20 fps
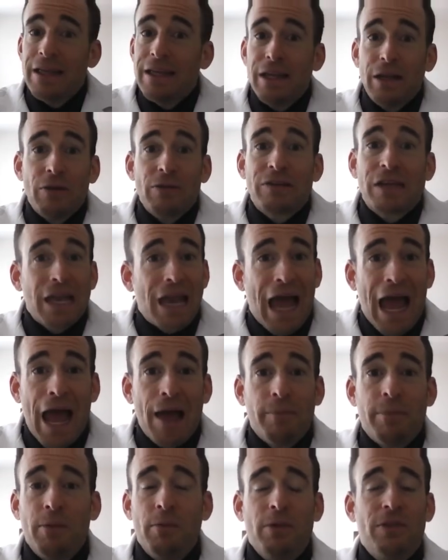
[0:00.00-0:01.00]
It's gonna
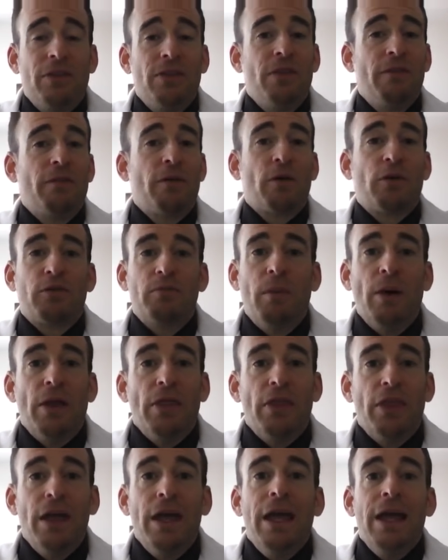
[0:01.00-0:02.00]
happen within the first month